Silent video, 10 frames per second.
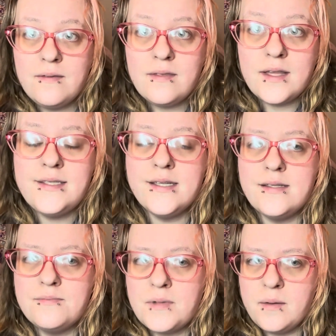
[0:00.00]
This is
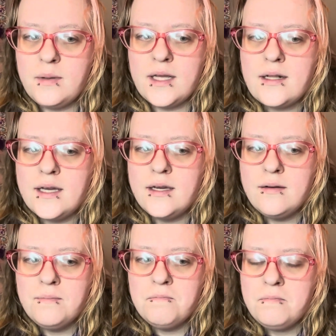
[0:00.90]
completely
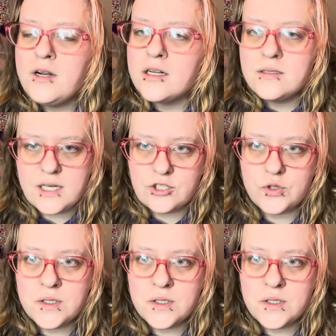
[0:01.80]
non-sexual,